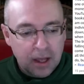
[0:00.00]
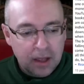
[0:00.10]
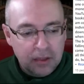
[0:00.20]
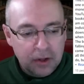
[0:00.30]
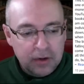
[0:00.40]

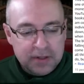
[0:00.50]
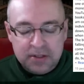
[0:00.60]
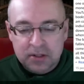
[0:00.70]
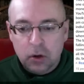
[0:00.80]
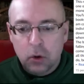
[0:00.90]
there is
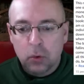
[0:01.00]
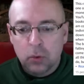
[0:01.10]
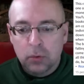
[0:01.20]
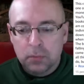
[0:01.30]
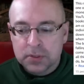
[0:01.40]
no
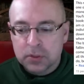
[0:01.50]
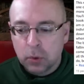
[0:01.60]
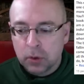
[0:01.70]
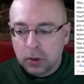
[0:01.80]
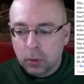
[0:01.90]

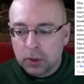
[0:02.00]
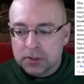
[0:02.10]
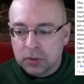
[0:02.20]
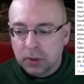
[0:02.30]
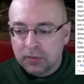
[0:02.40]
misquoting
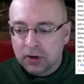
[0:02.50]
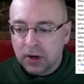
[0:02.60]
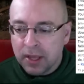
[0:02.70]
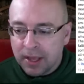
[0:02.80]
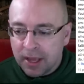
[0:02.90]
whatsoever.
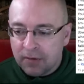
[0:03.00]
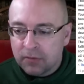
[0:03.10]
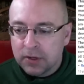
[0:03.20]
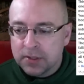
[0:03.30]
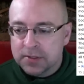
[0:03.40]

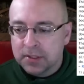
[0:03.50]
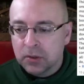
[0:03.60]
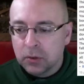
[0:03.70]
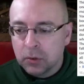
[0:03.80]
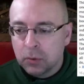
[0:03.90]
Every
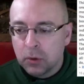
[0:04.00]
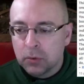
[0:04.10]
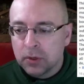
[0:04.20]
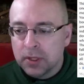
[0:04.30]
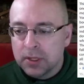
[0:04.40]
single
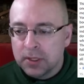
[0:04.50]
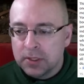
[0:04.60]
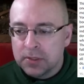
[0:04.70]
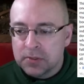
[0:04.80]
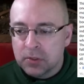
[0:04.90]
quote
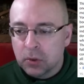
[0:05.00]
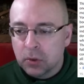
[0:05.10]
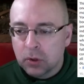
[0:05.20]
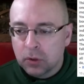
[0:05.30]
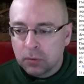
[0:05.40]
is
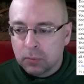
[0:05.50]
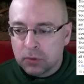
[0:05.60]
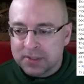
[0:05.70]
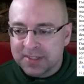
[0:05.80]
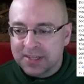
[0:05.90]

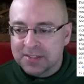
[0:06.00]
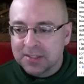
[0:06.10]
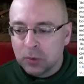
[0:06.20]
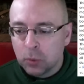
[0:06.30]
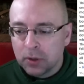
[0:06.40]

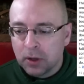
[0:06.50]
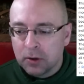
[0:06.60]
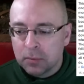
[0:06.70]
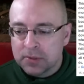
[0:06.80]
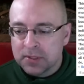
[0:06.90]
precisely one
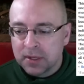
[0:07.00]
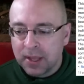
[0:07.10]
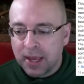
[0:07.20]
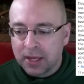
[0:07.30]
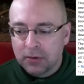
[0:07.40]
hundred percent
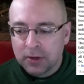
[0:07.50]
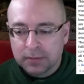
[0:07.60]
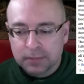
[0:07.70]
accurate.